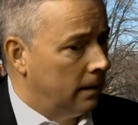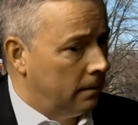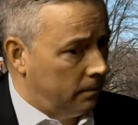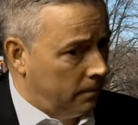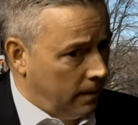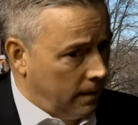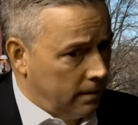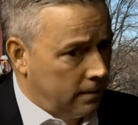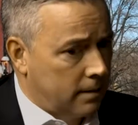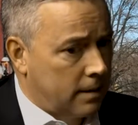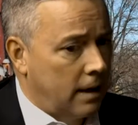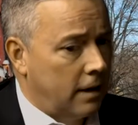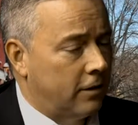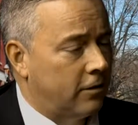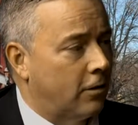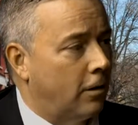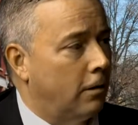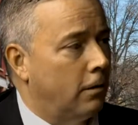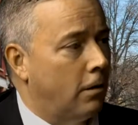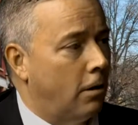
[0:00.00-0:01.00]
it
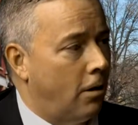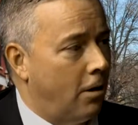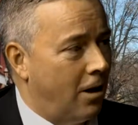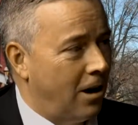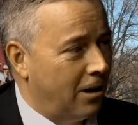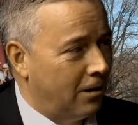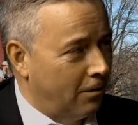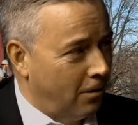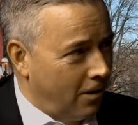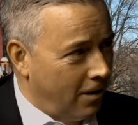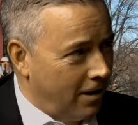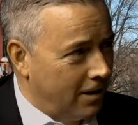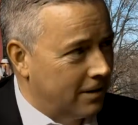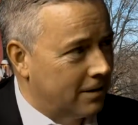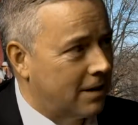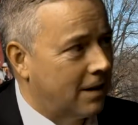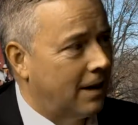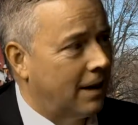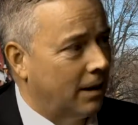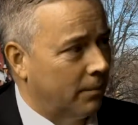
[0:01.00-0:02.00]
takes a long, long
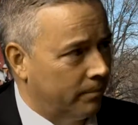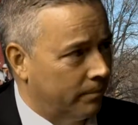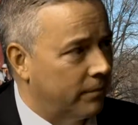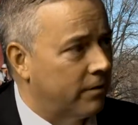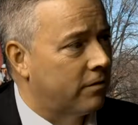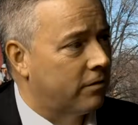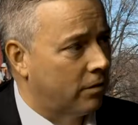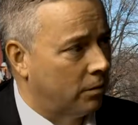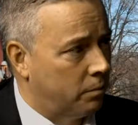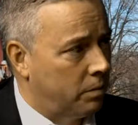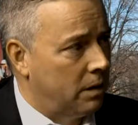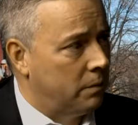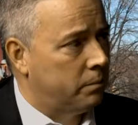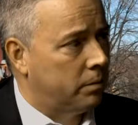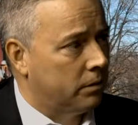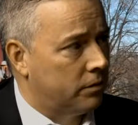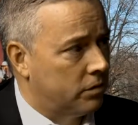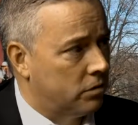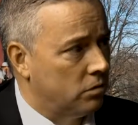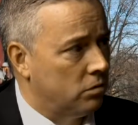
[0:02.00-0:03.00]
time for
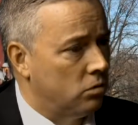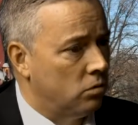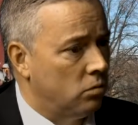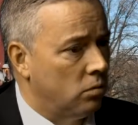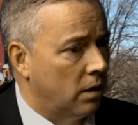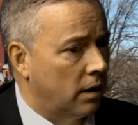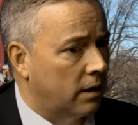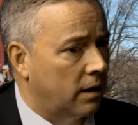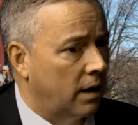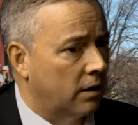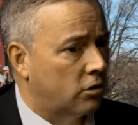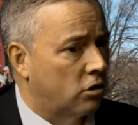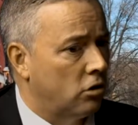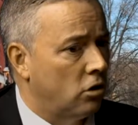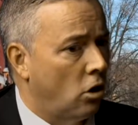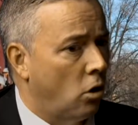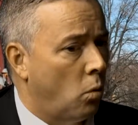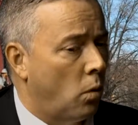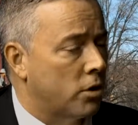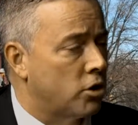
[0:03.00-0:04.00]
people to get to
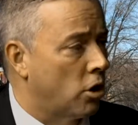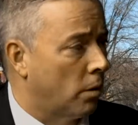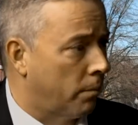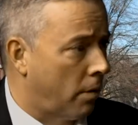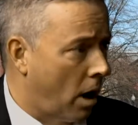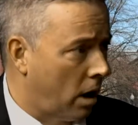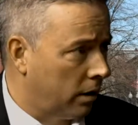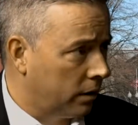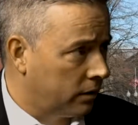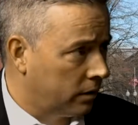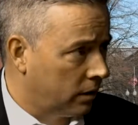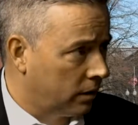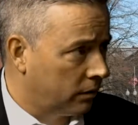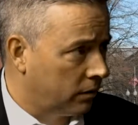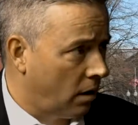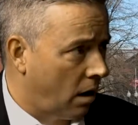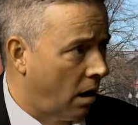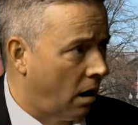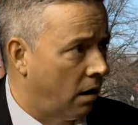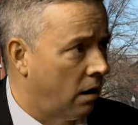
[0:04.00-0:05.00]
know what your politics
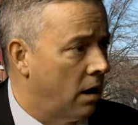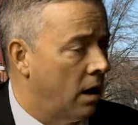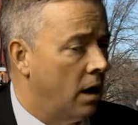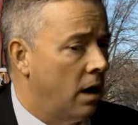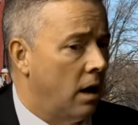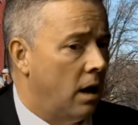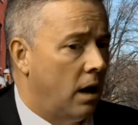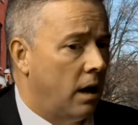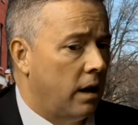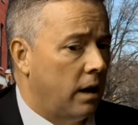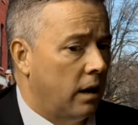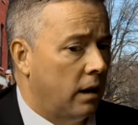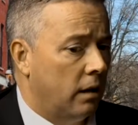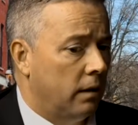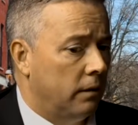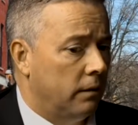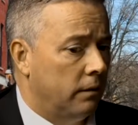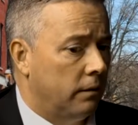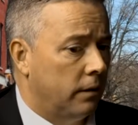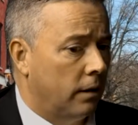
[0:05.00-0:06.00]
are
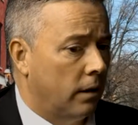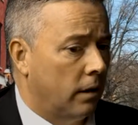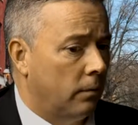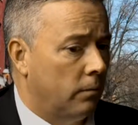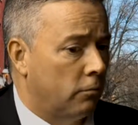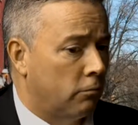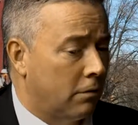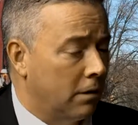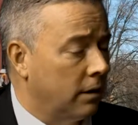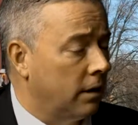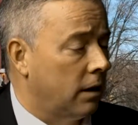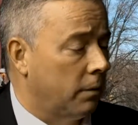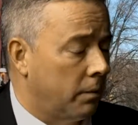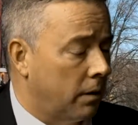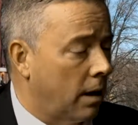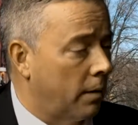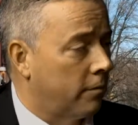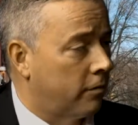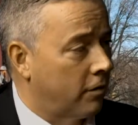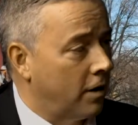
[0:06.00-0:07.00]
and really to
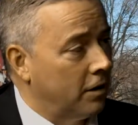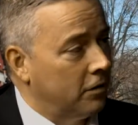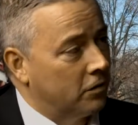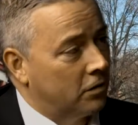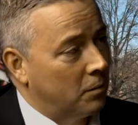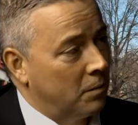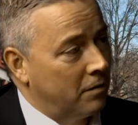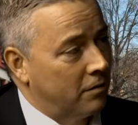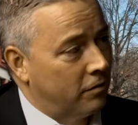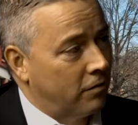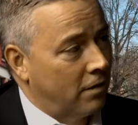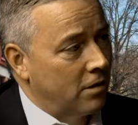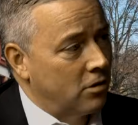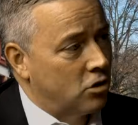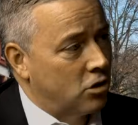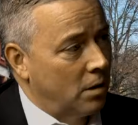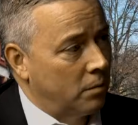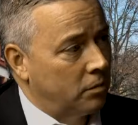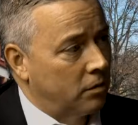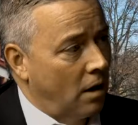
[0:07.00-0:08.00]
become friends. I mean,
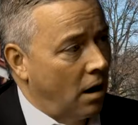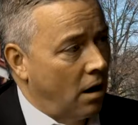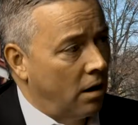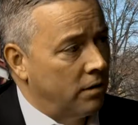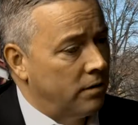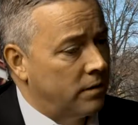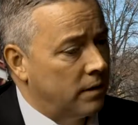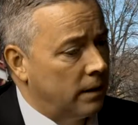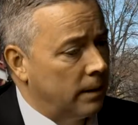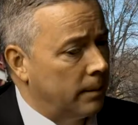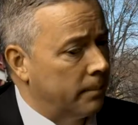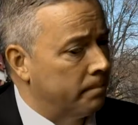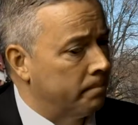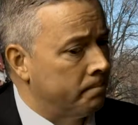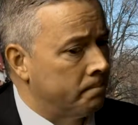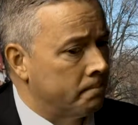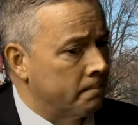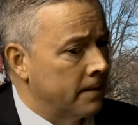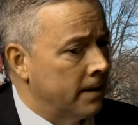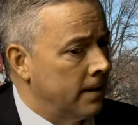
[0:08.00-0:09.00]
friendships aren't, they're
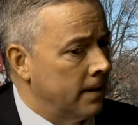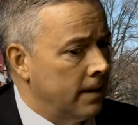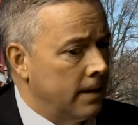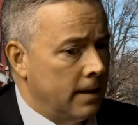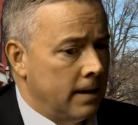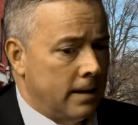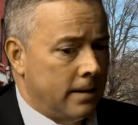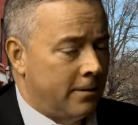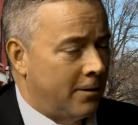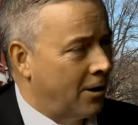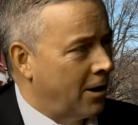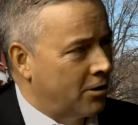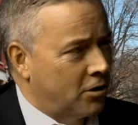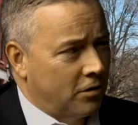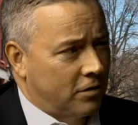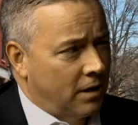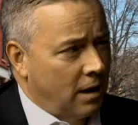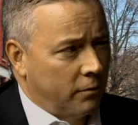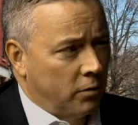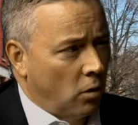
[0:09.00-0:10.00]
not
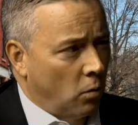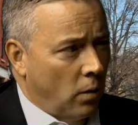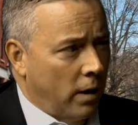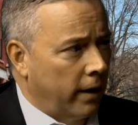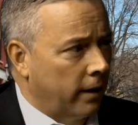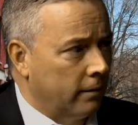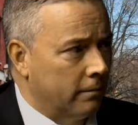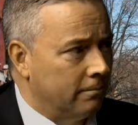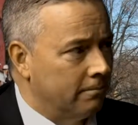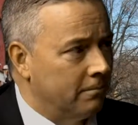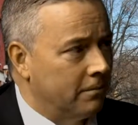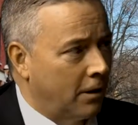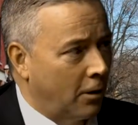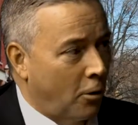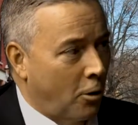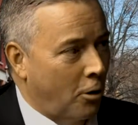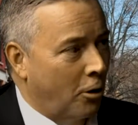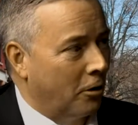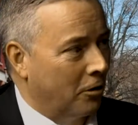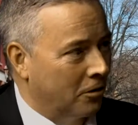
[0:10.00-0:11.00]
just given away, they're
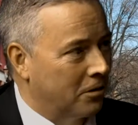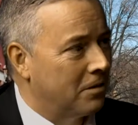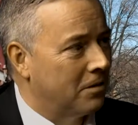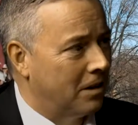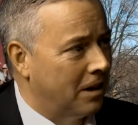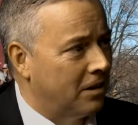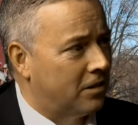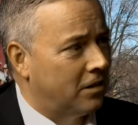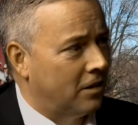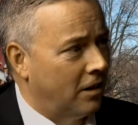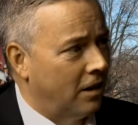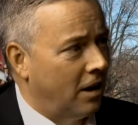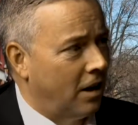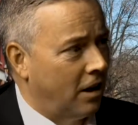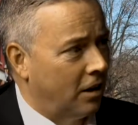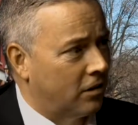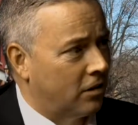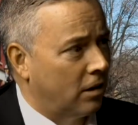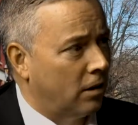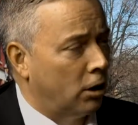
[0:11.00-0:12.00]
earned. It's
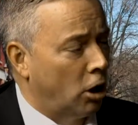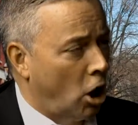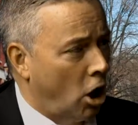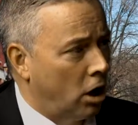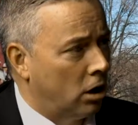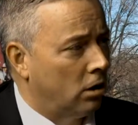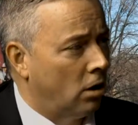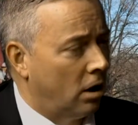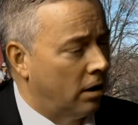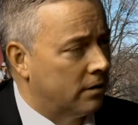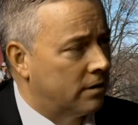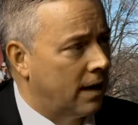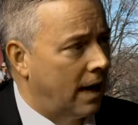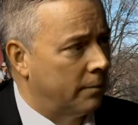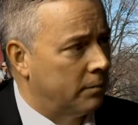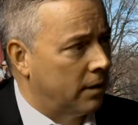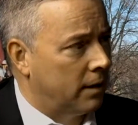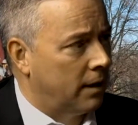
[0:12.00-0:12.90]
a long, long time to